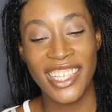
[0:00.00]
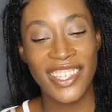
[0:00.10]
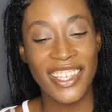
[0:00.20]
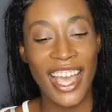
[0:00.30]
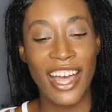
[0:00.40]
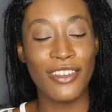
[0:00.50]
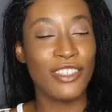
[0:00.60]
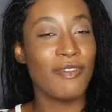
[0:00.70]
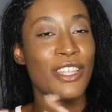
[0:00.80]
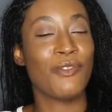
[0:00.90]
So yeah, those
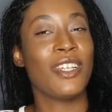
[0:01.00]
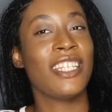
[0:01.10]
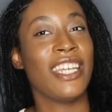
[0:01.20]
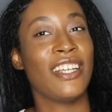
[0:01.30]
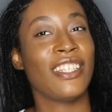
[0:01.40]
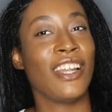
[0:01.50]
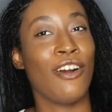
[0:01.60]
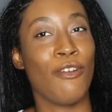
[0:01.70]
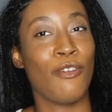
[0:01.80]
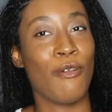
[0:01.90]
are my three tiers that I
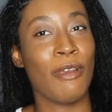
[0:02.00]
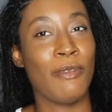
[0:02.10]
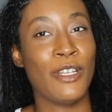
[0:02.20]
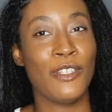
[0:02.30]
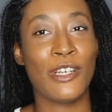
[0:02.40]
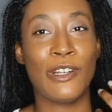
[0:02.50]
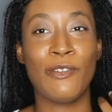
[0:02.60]
offer on my Patreon.